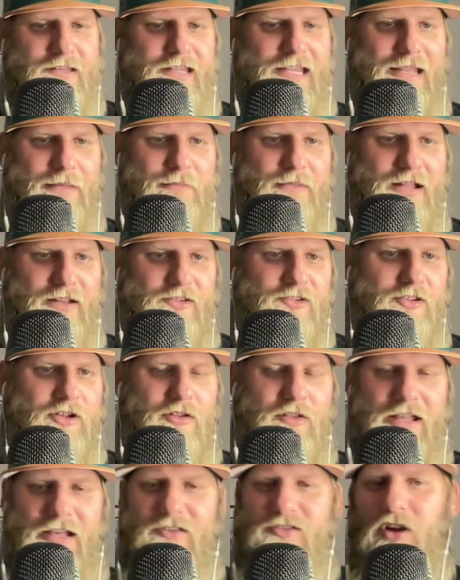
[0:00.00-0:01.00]
team in
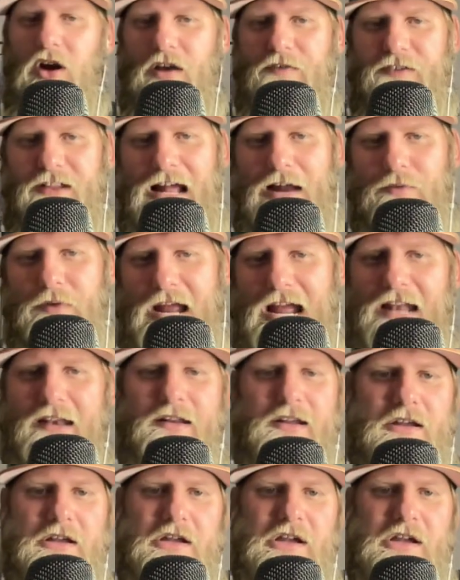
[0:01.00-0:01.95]
Salt Lake. Sorry for that rant.